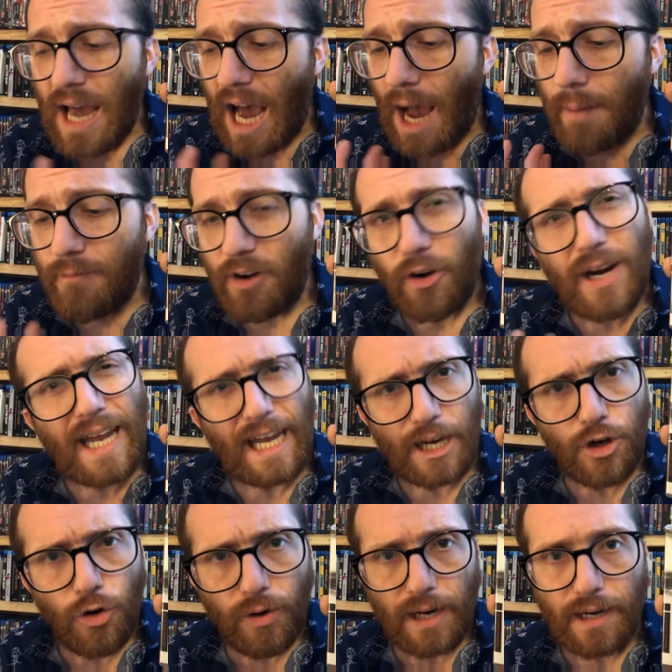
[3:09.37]
I'm very
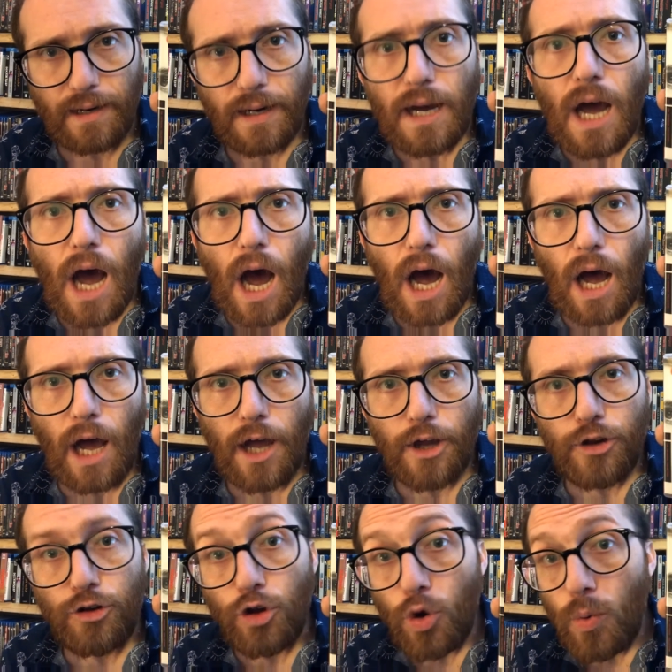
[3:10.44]
ignorant
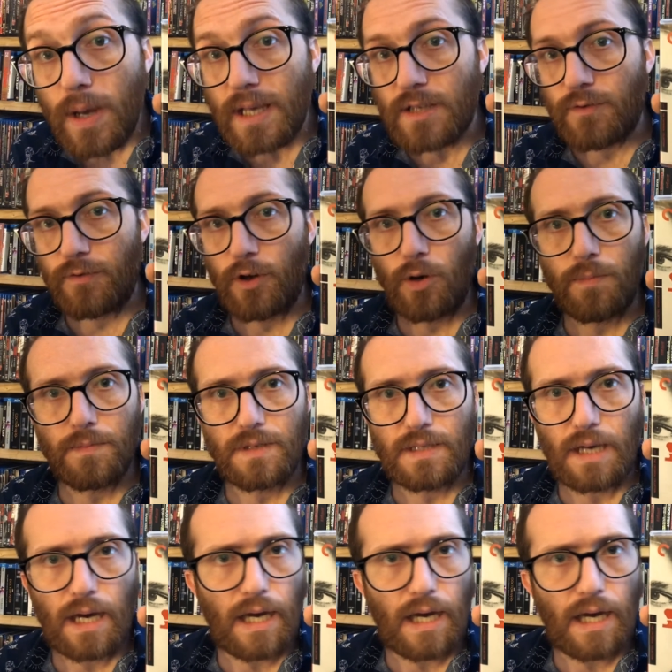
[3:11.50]
to his films,